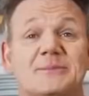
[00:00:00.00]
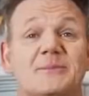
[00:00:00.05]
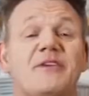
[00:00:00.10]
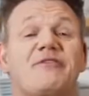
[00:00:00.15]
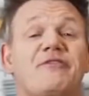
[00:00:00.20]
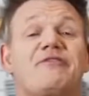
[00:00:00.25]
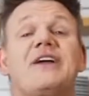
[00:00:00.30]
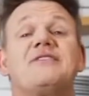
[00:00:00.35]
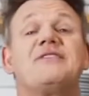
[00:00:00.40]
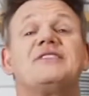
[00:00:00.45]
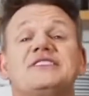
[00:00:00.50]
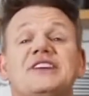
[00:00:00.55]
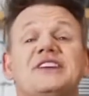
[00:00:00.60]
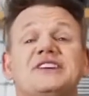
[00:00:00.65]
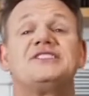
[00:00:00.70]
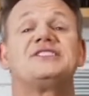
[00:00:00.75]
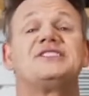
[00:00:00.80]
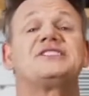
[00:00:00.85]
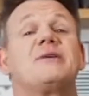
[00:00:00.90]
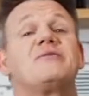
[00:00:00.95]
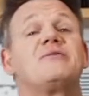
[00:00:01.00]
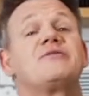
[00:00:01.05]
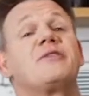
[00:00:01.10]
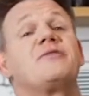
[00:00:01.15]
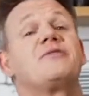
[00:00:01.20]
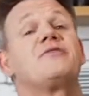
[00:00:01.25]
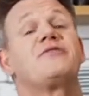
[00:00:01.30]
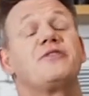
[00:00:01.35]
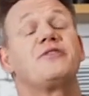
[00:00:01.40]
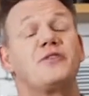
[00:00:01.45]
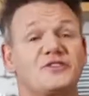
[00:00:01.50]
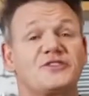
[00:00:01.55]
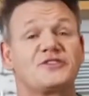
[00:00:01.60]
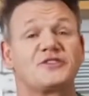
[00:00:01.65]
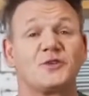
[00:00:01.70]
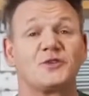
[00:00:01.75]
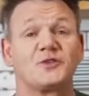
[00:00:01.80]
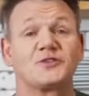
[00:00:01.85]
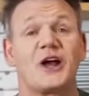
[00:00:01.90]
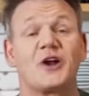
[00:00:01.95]
of my favorite dishes come from food
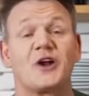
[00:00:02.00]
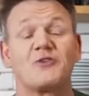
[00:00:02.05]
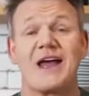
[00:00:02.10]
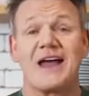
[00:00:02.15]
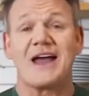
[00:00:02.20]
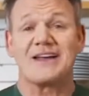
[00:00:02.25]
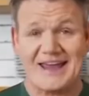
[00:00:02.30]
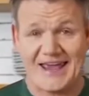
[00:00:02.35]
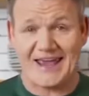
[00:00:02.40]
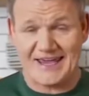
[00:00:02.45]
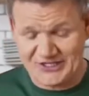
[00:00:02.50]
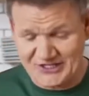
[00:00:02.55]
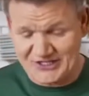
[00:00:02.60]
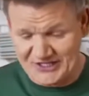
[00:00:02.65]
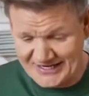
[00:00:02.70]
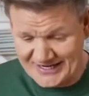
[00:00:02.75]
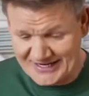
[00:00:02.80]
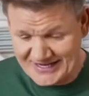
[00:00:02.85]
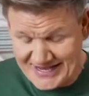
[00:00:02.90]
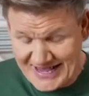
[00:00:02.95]
stalls around Asia.